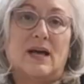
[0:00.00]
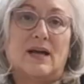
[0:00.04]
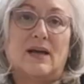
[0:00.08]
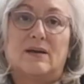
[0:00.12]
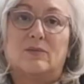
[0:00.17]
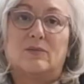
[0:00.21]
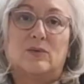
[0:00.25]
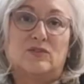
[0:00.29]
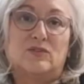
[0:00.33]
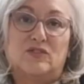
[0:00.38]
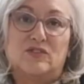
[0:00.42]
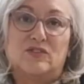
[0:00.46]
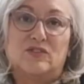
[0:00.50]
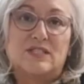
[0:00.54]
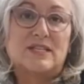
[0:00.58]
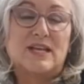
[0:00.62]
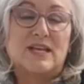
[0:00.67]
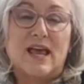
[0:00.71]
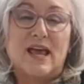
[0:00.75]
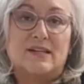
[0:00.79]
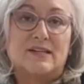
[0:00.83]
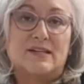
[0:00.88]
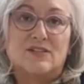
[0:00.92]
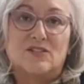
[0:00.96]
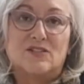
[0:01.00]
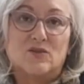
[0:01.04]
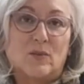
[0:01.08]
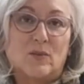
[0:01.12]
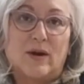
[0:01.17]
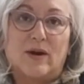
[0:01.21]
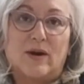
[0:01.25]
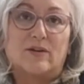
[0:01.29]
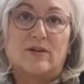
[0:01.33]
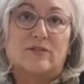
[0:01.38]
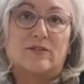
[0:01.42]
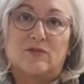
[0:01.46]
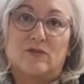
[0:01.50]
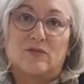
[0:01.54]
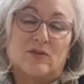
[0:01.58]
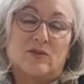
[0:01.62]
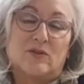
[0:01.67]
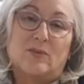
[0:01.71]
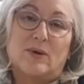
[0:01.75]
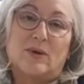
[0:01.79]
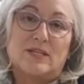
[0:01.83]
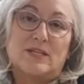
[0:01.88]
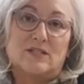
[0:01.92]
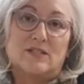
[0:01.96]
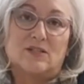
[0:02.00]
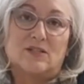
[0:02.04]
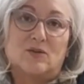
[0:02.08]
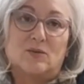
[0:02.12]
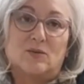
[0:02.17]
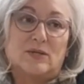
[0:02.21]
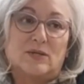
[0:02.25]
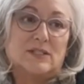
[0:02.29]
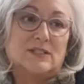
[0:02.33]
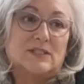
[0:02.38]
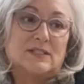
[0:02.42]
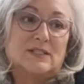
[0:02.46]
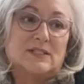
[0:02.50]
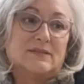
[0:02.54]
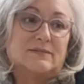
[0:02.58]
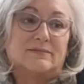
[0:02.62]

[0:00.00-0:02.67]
I will just stand and swear for the rest of the quilt, and